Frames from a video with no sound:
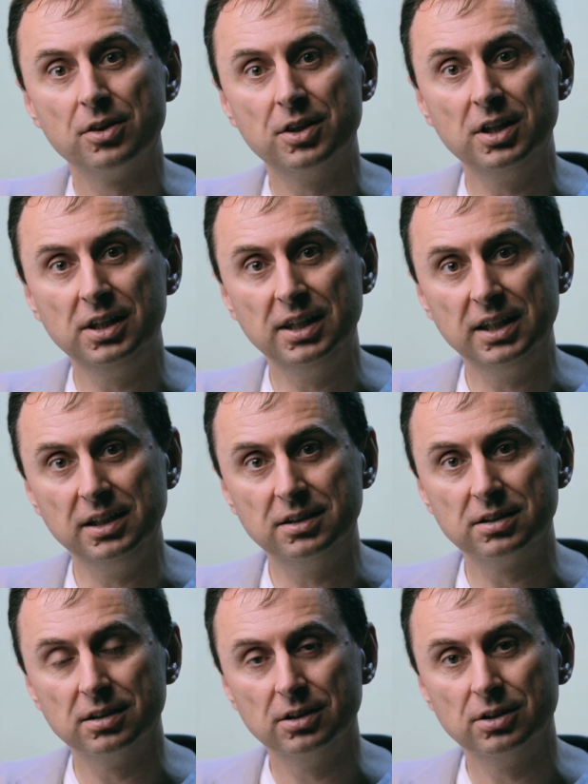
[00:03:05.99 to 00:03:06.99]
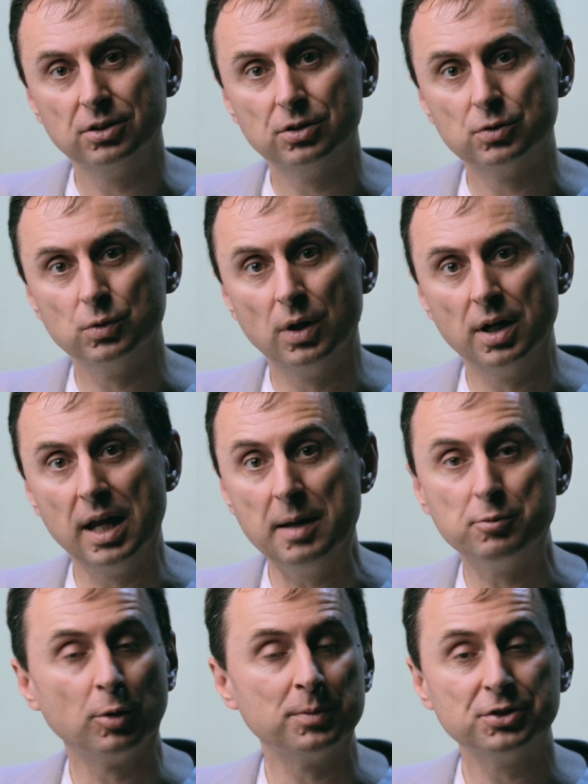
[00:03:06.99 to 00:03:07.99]
that lead to a,
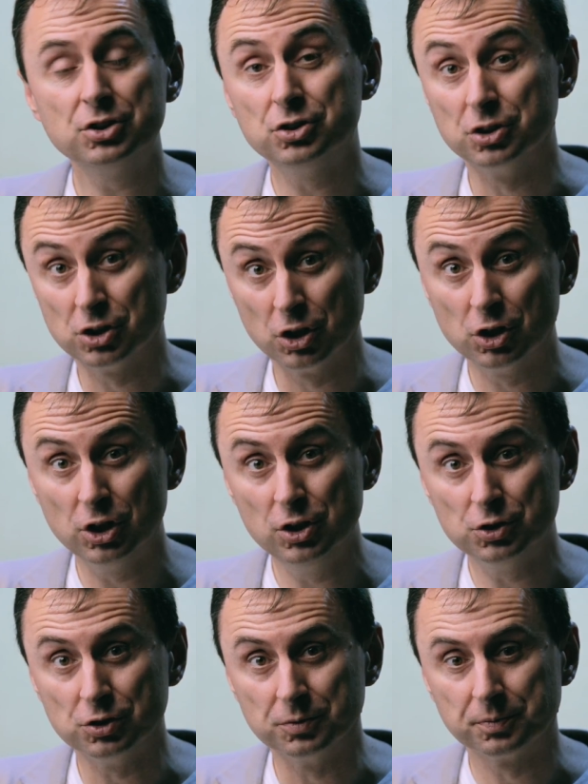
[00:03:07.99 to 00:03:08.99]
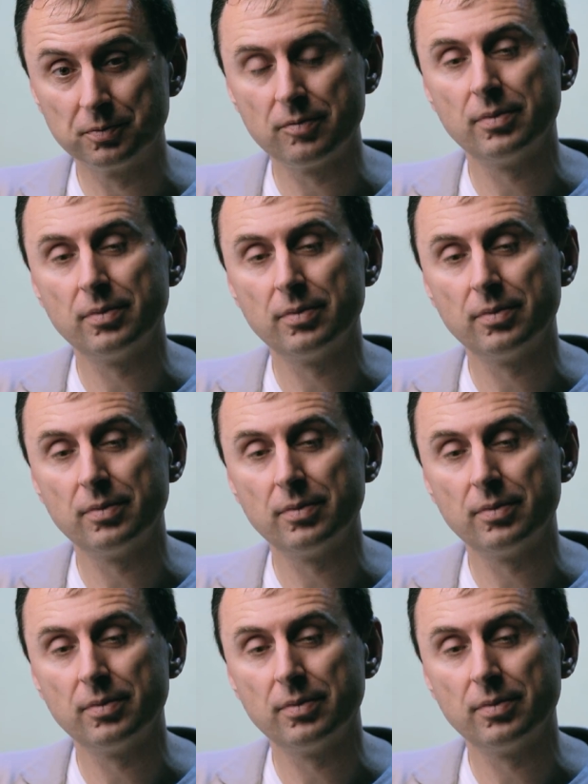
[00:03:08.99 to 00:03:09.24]
a proposition, a conclusion.